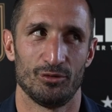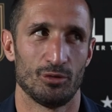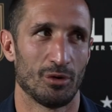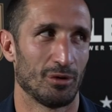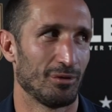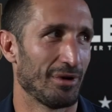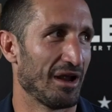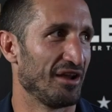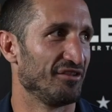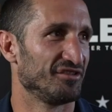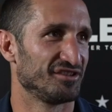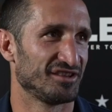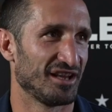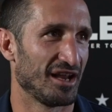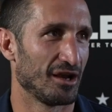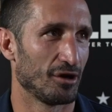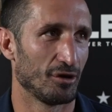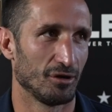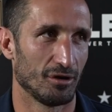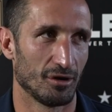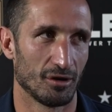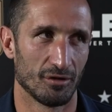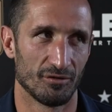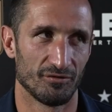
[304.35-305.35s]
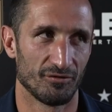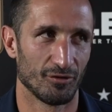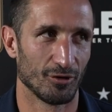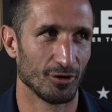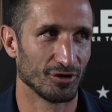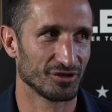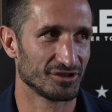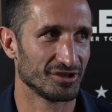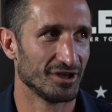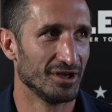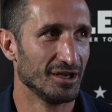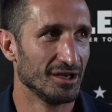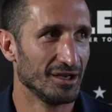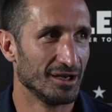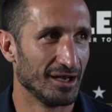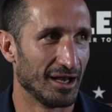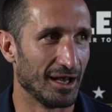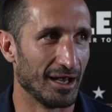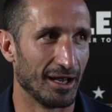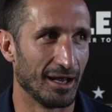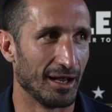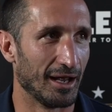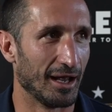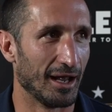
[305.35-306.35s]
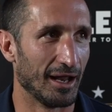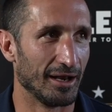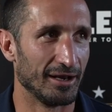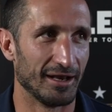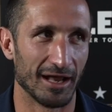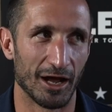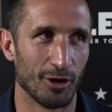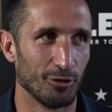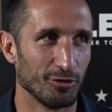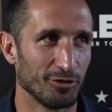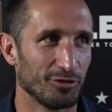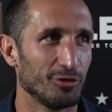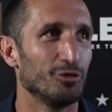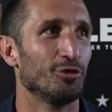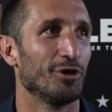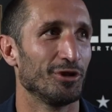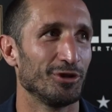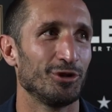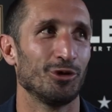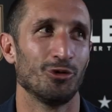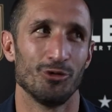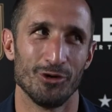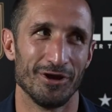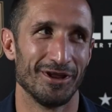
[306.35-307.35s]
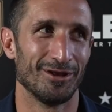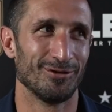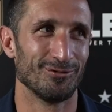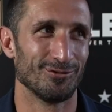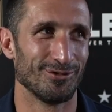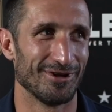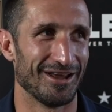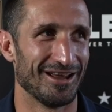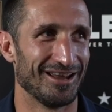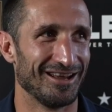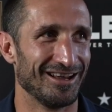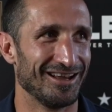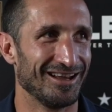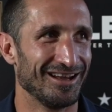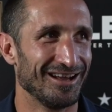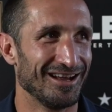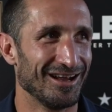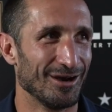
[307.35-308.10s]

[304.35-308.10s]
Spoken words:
to arrive second or first, and now if we want to win, we